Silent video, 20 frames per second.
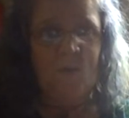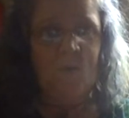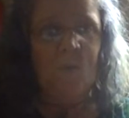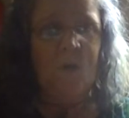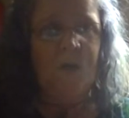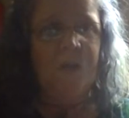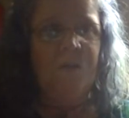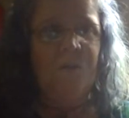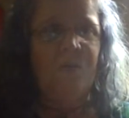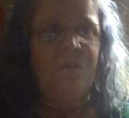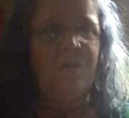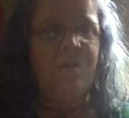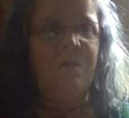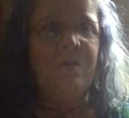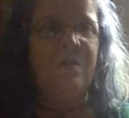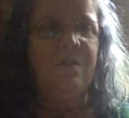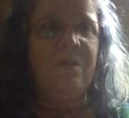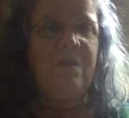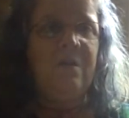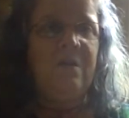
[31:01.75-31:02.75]
a while,
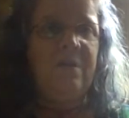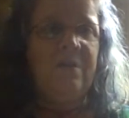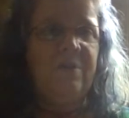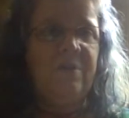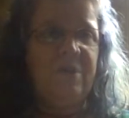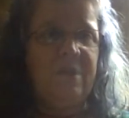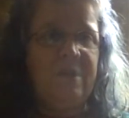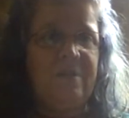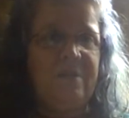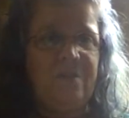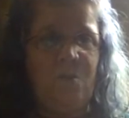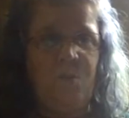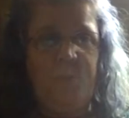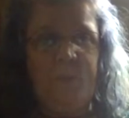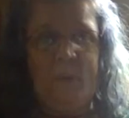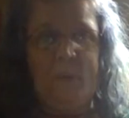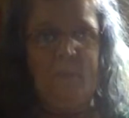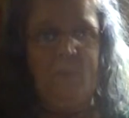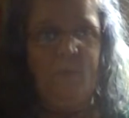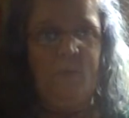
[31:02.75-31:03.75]
just so
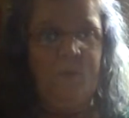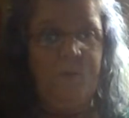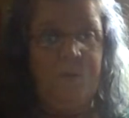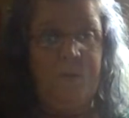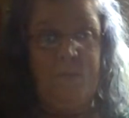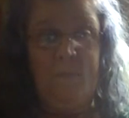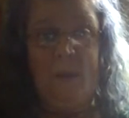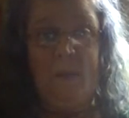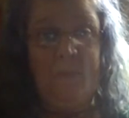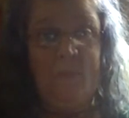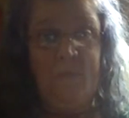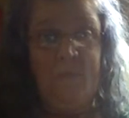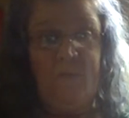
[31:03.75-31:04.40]
people could maybe